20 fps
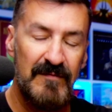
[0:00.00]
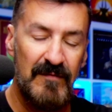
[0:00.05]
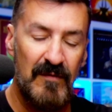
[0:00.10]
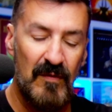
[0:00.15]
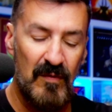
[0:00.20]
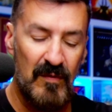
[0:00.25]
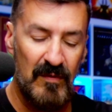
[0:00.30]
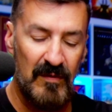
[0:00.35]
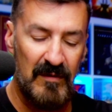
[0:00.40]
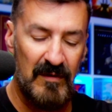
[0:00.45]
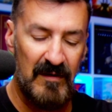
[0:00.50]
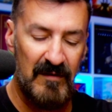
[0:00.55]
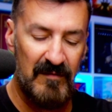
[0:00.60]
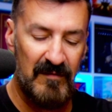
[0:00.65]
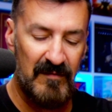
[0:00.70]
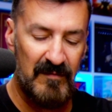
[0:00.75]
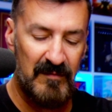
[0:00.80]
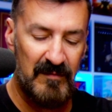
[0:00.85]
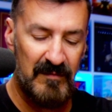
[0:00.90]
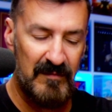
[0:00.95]

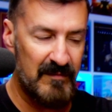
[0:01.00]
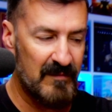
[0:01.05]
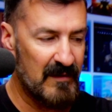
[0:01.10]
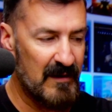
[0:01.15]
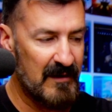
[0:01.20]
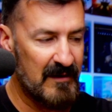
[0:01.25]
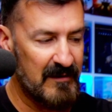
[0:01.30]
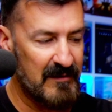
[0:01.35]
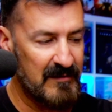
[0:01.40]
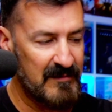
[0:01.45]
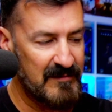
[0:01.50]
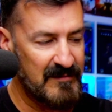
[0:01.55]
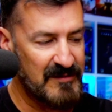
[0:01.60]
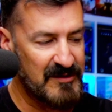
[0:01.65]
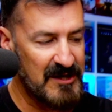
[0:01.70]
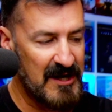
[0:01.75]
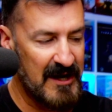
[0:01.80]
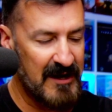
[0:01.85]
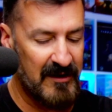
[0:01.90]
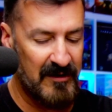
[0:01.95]
of
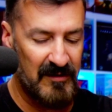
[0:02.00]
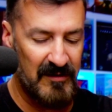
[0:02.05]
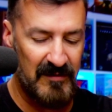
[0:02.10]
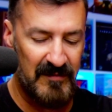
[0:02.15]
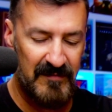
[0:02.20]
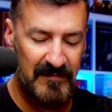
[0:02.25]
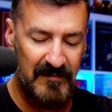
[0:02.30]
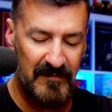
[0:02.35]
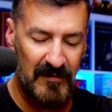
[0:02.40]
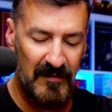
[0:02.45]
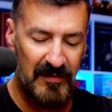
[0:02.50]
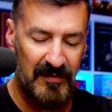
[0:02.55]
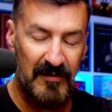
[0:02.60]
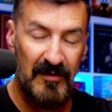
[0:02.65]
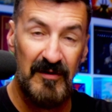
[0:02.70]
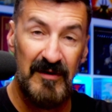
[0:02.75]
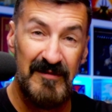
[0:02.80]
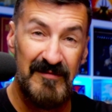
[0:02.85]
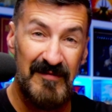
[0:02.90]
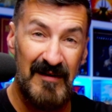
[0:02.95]
Jagged Earth for
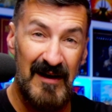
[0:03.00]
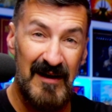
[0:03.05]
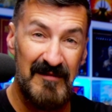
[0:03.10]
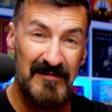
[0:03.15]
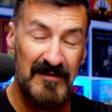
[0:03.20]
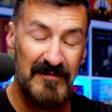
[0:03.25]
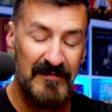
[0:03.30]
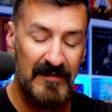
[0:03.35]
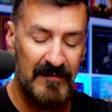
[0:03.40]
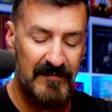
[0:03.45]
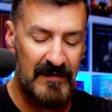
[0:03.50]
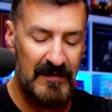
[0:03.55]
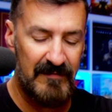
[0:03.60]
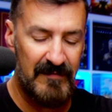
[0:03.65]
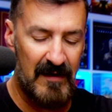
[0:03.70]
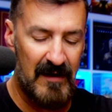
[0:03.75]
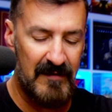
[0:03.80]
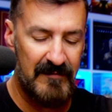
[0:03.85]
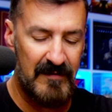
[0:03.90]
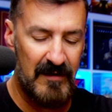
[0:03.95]
$35 to
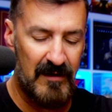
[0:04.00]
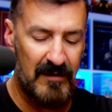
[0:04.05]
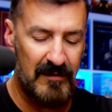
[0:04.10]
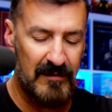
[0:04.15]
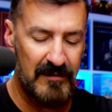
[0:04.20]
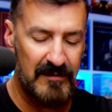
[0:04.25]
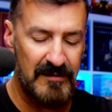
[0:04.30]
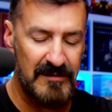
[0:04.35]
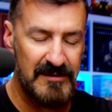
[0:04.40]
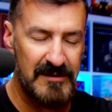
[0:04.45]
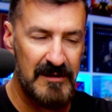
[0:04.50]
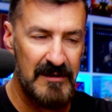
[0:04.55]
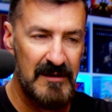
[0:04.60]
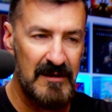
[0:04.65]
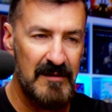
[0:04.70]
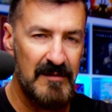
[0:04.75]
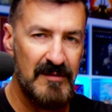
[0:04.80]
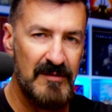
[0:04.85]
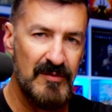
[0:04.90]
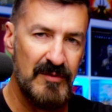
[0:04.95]
$55
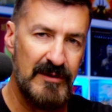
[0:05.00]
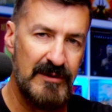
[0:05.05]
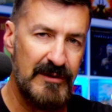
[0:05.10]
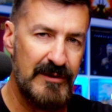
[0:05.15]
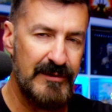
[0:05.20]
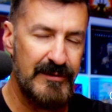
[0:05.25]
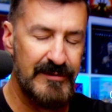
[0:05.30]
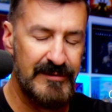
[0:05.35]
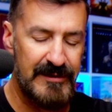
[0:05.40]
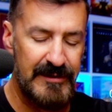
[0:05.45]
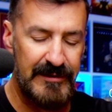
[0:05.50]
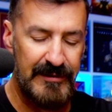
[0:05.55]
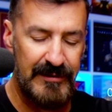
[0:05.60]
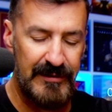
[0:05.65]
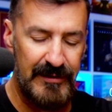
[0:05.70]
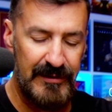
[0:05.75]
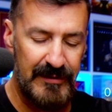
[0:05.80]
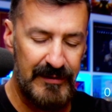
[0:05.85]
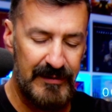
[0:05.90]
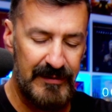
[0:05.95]
between used and
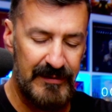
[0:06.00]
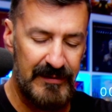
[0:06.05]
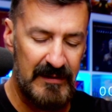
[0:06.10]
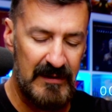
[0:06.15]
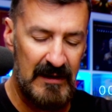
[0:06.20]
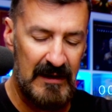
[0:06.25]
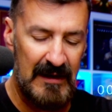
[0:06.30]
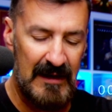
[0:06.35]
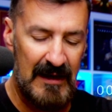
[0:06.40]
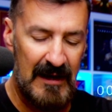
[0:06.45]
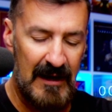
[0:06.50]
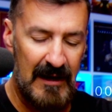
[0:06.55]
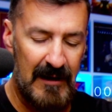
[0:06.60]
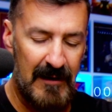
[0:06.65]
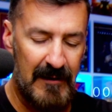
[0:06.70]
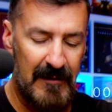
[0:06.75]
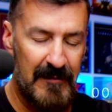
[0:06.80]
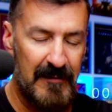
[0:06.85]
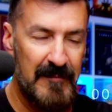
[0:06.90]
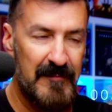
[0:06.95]
new.
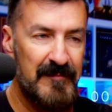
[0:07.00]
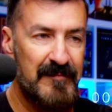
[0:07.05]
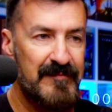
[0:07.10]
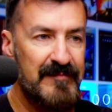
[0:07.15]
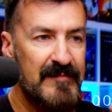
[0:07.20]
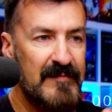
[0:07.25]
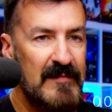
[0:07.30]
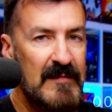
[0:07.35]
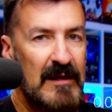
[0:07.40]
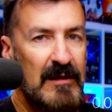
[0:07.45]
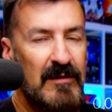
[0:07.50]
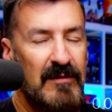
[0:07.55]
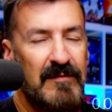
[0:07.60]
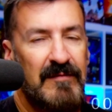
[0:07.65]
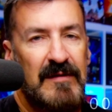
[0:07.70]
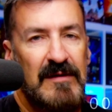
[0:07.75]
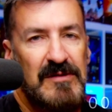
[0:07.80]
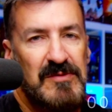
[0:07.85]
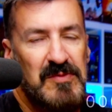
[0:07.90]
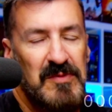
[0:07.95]
If
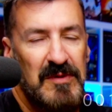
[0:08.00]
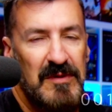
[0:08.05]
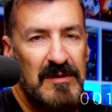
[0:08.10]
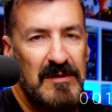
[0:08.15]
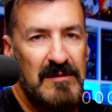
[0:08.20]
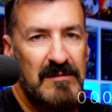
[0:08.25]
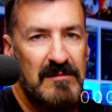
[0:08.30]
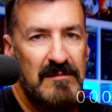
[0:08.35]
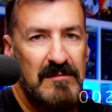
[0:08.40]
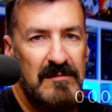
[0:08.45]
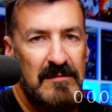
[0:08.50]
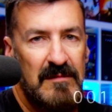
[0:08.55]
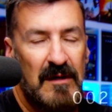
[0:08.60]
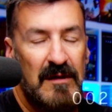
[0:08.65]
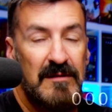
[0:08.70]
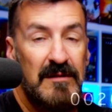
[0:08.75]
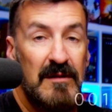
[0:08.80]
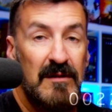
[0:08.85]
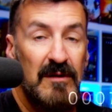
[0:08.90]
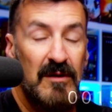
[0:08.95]
this were
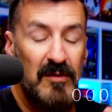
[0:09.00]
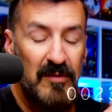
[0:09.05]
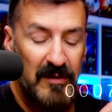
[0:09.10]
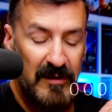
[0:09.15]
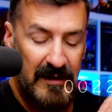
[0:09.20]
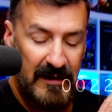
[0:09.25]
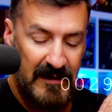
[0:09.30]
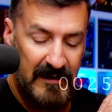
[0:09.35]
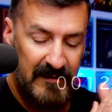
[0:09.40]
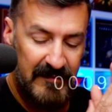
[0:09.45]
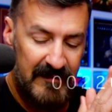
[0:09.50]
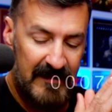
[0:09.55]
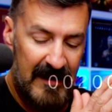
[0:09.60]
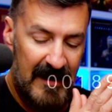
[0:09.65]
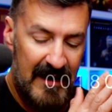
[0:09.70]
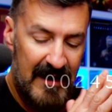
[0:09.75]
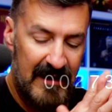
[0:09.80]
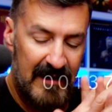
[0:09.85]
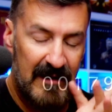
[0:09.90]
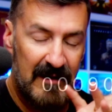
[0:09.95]
on the lower end of
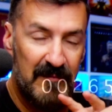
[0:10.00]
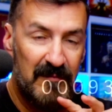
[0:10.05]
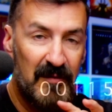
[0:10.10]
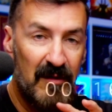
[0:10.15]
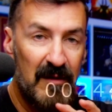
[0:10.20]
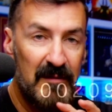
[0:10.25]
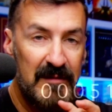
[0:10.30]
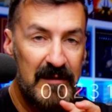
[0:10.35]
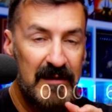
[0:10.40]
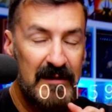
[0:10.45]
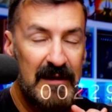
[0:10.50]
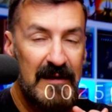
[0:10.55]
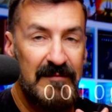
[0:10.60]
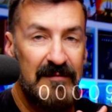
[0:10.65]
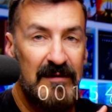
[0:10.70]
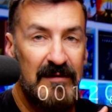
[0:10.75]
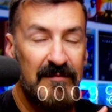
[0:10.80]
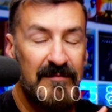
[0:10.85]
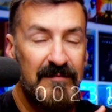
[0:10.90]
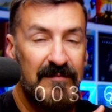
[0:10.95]
that, I'd probably give
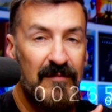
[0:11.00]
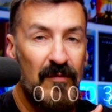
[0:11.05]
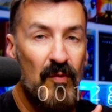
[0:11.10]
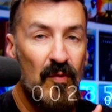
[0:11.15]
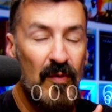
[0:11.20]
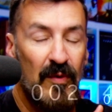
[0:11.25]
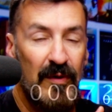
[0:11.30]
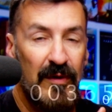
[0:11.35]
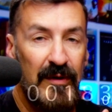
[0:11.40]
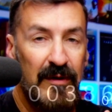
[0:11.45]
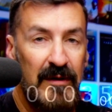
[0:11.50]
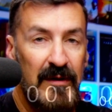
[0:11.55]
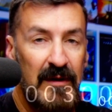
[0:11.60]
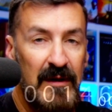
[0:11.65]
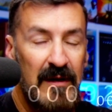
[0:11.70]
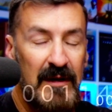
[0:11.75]
it a 4.